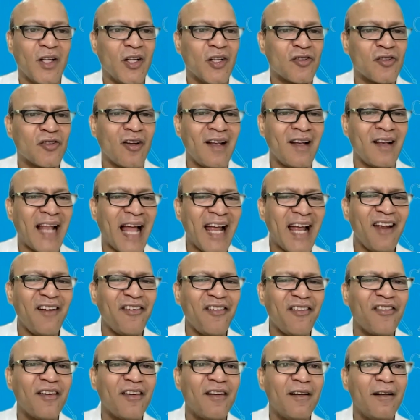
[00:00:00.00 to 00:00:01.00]
So
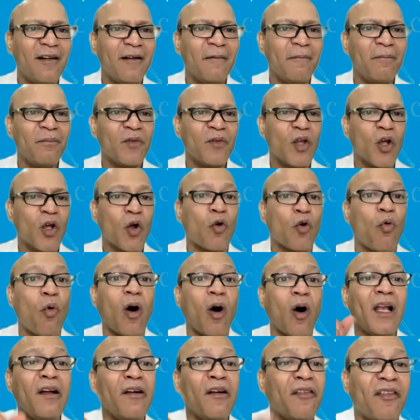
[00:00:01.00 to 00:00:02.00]
life
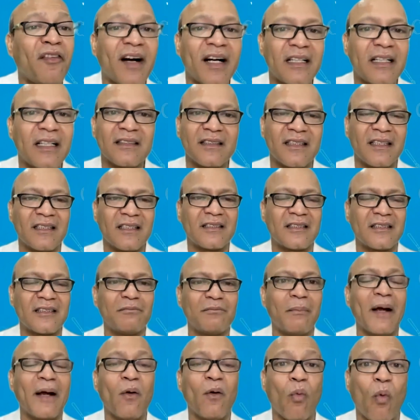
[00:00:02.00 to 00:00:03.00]
qualifies us
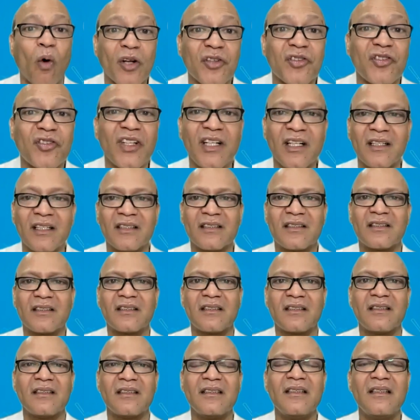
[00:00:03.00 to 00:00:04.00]
by watching
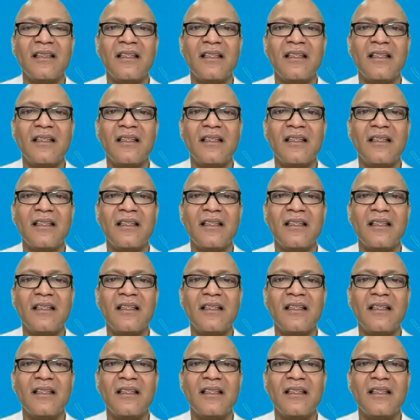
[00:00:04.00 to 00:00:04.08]
us